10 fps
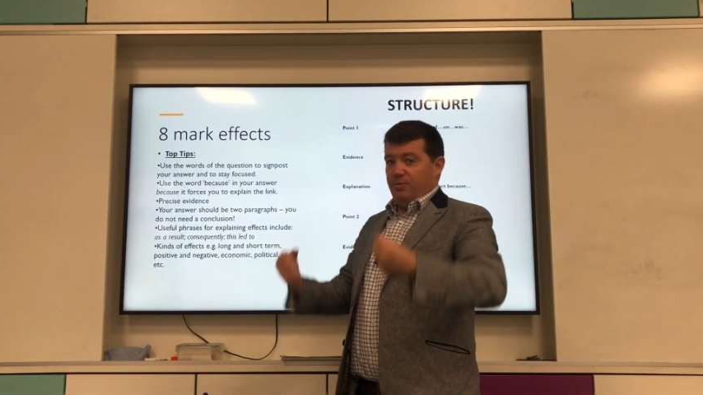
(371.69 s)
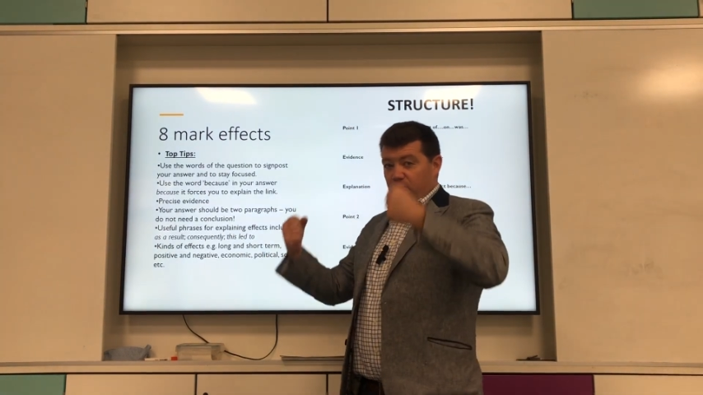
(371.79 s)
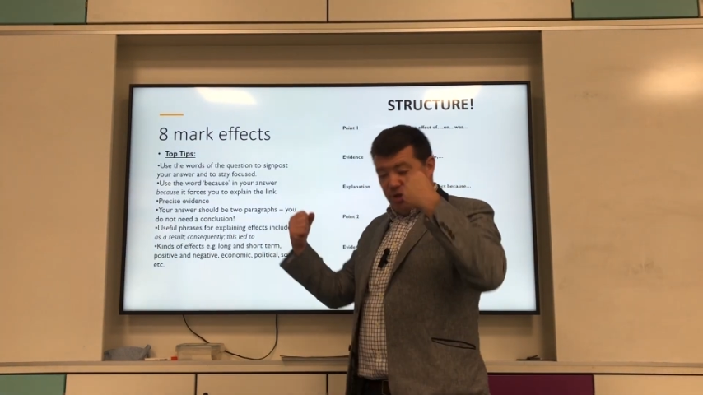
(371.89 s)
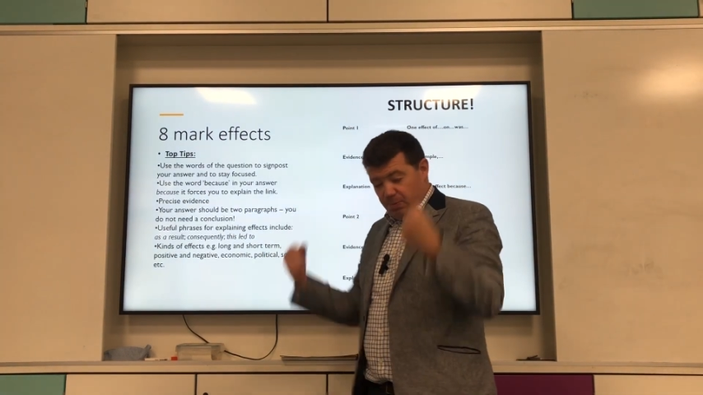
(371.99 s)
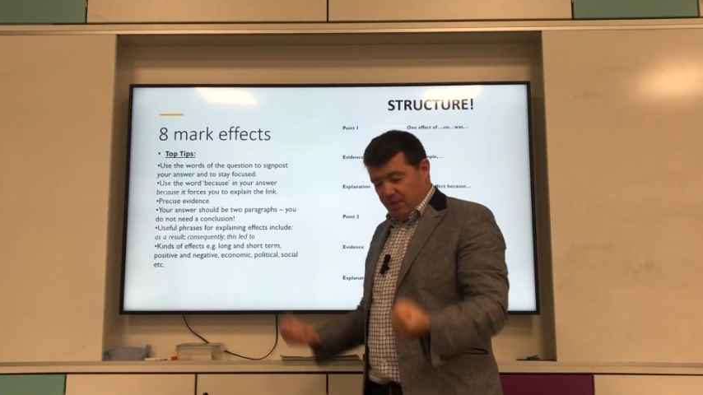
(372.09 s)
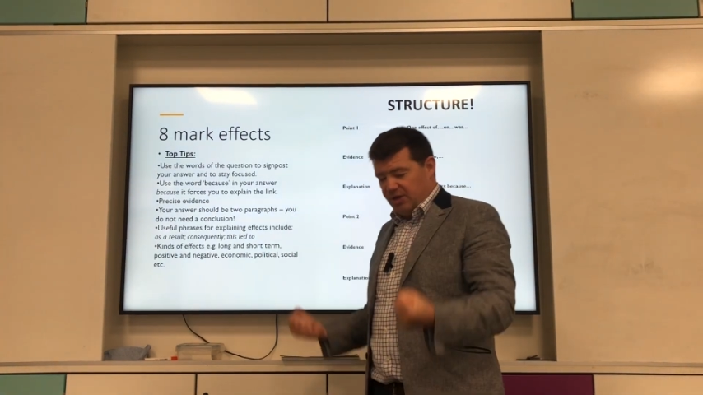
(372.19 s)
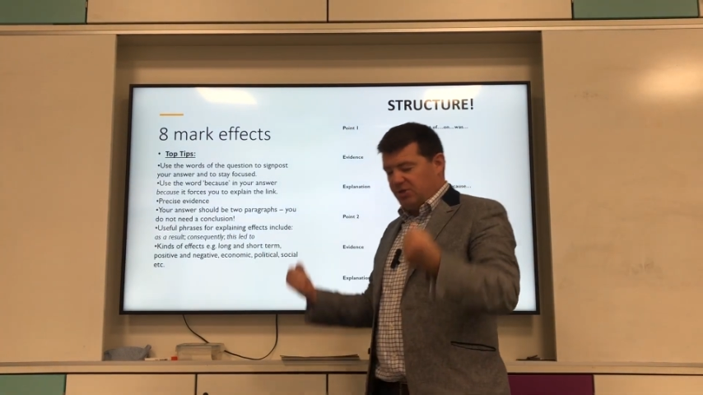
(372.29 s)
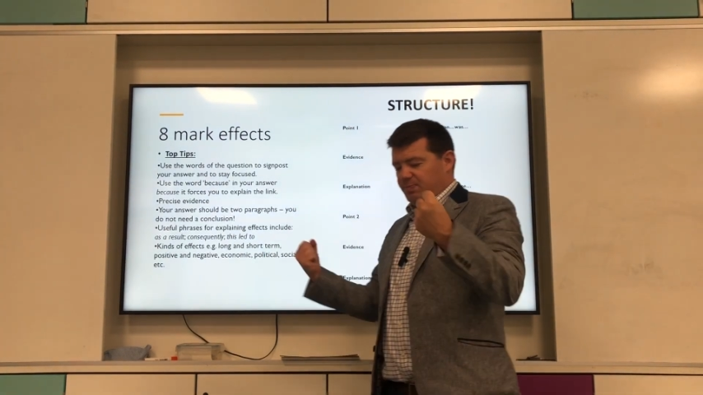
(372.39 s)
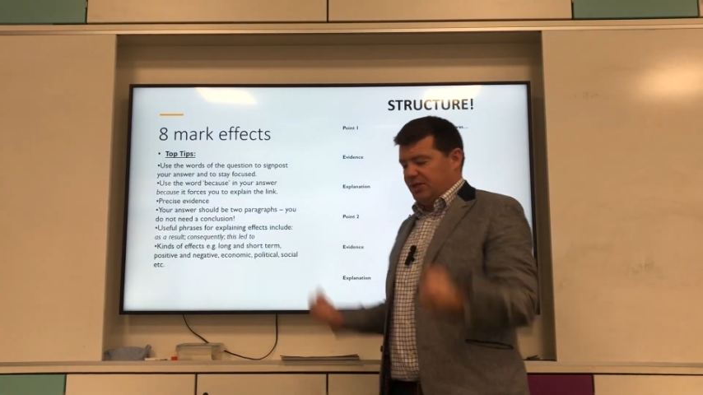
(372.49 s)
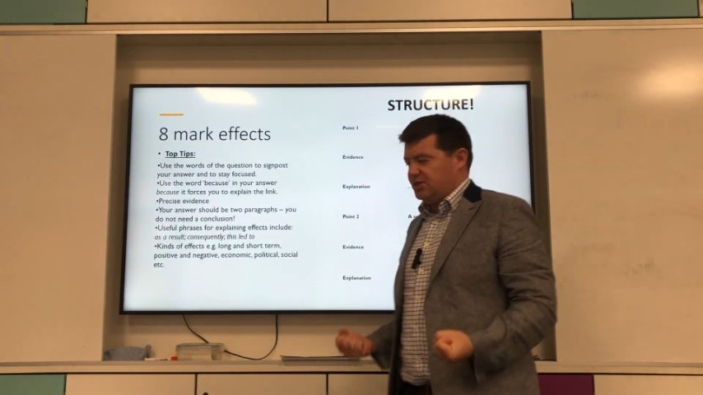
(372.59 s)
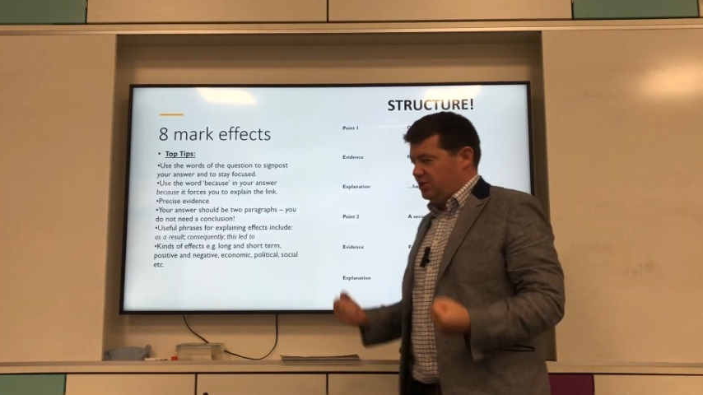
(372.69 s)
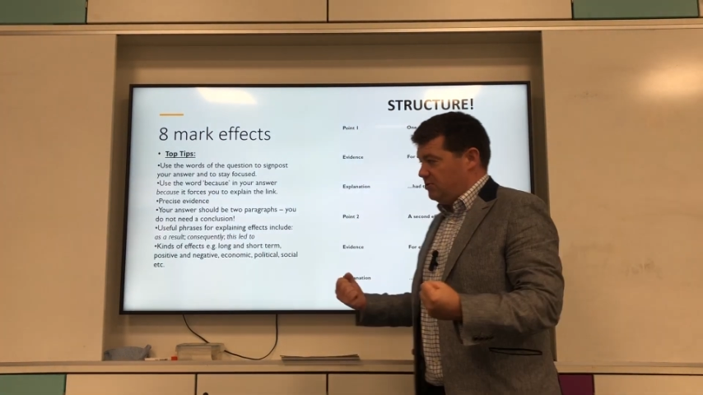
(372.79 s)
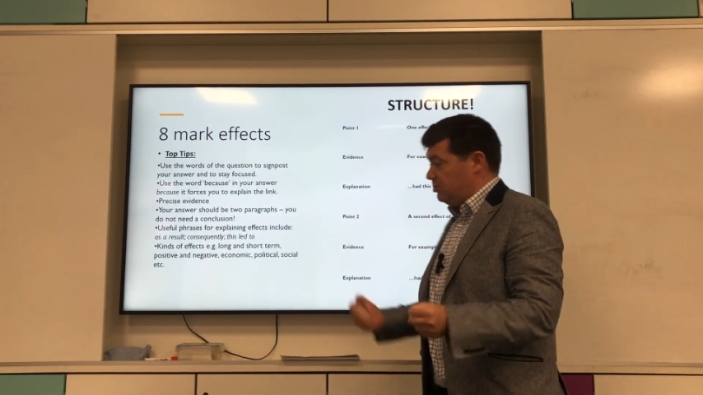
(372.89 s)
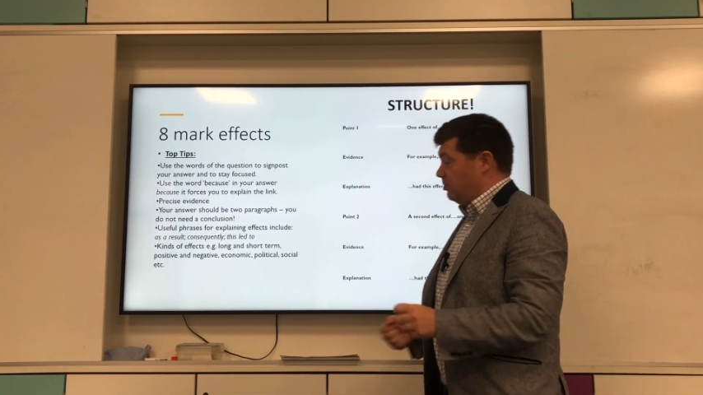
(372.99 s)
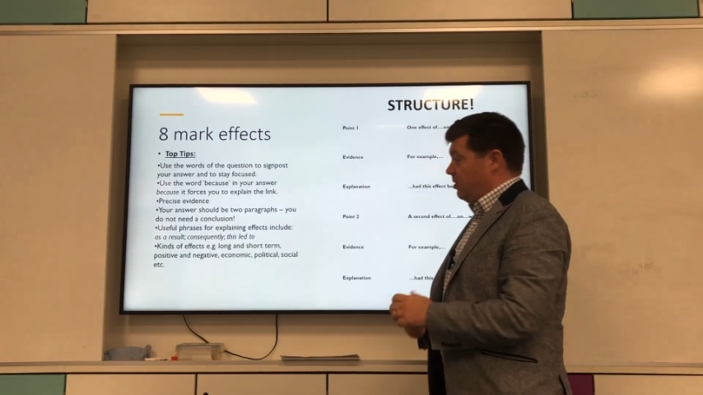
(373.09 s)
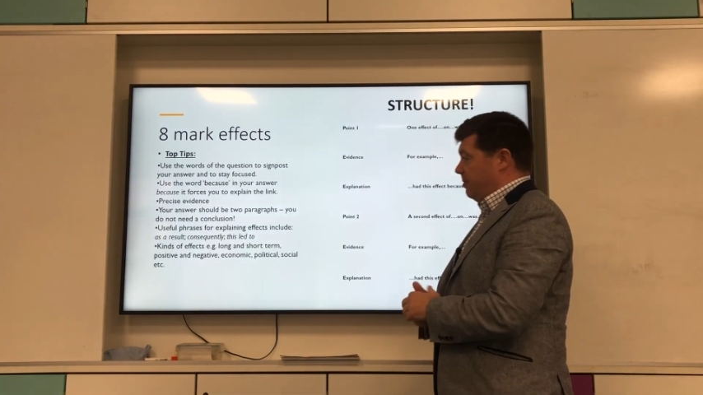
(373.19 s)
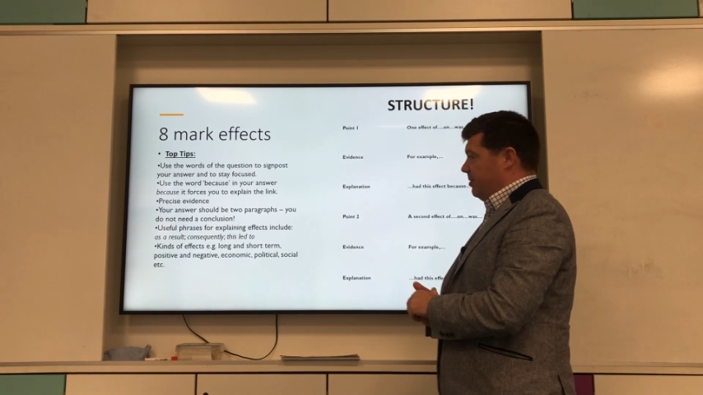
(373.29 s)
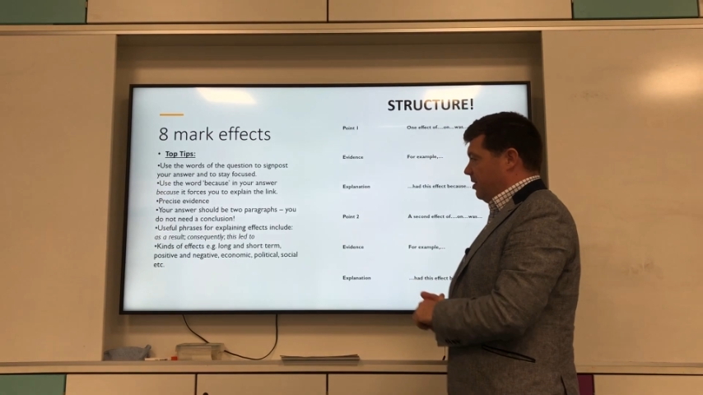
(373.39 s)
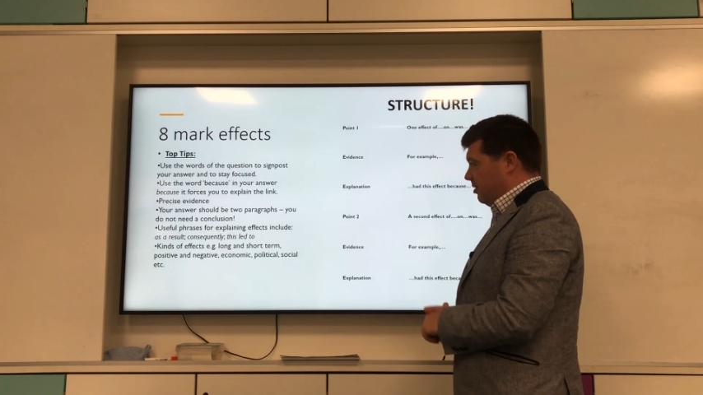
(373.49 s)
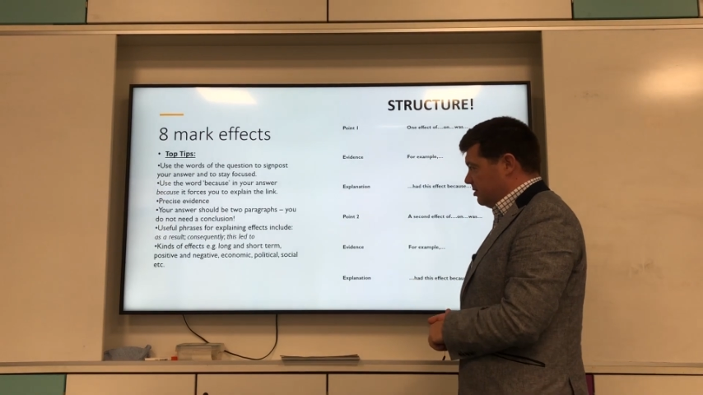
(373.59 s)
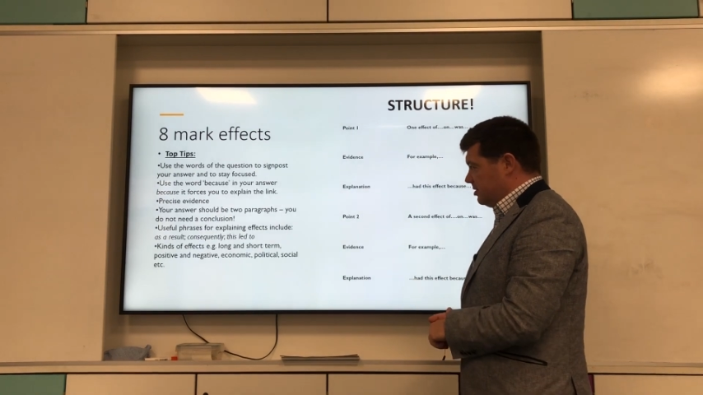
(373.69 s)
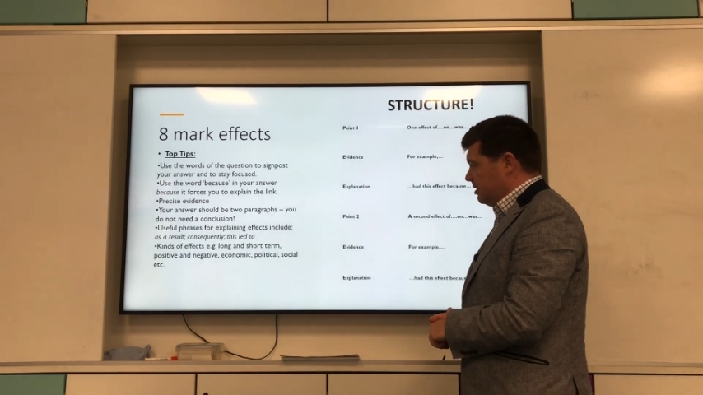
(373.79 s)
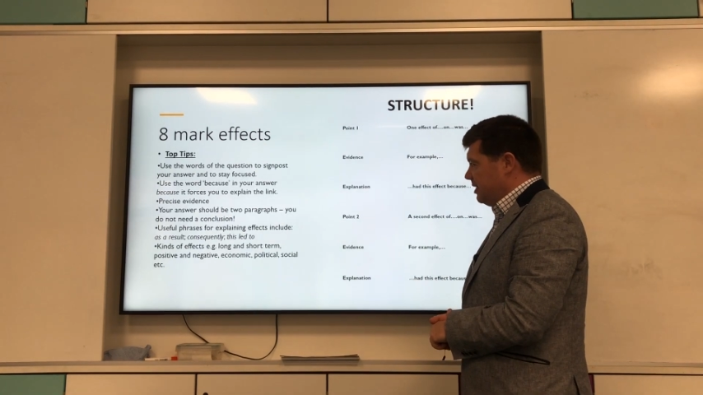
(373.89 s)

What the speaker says: We must use the word because.